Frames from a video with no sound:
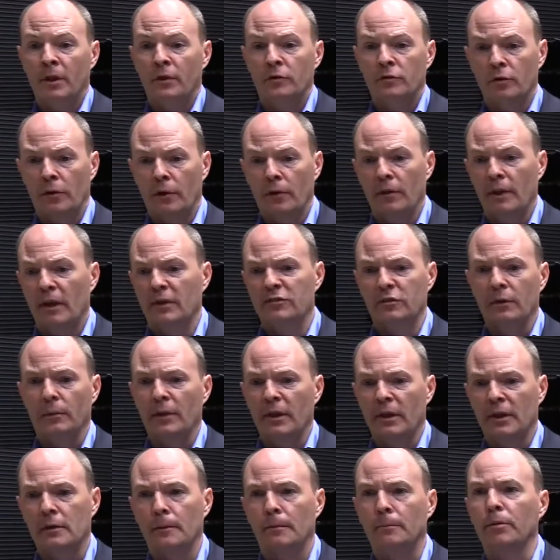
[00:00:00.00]
So that's some of
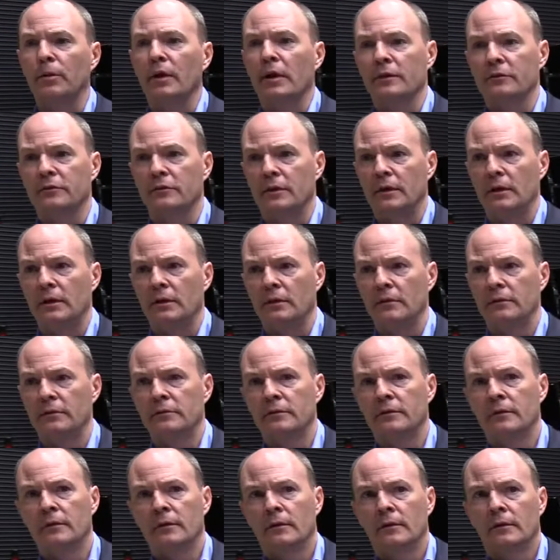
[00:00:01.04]
the complexities
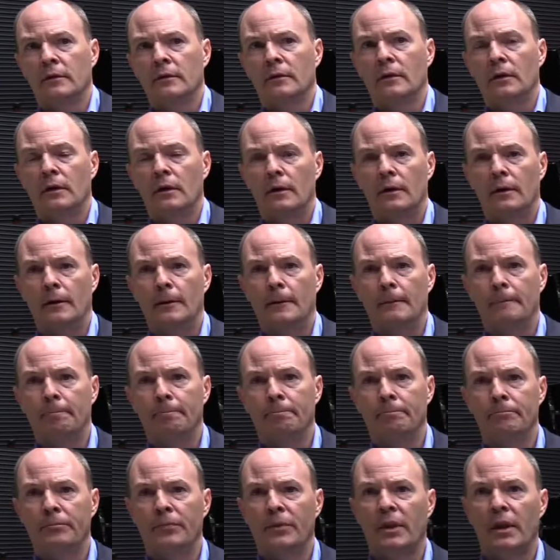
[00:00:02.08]

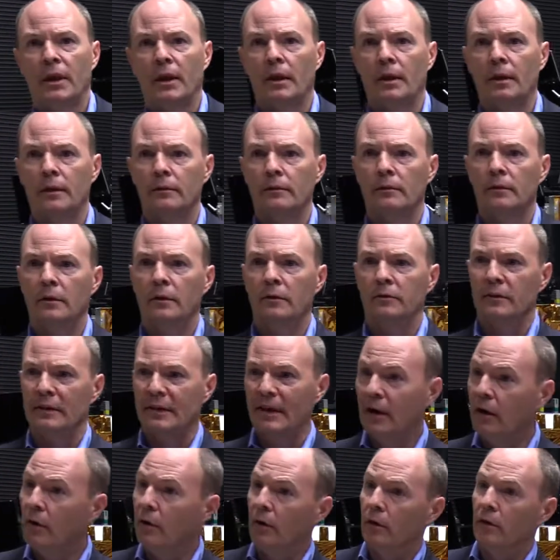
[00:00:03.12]
that is
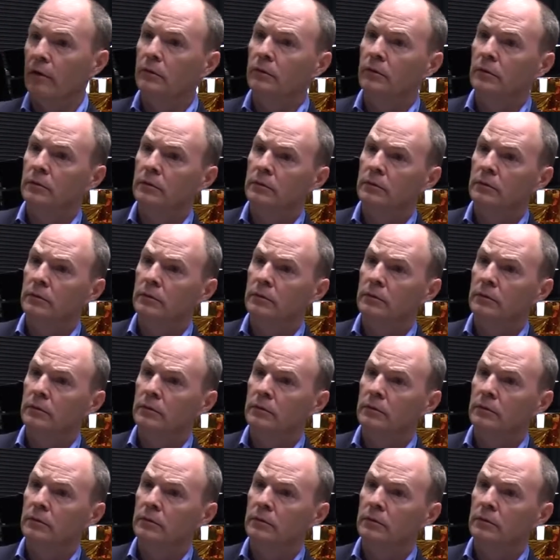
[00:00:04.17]
inherent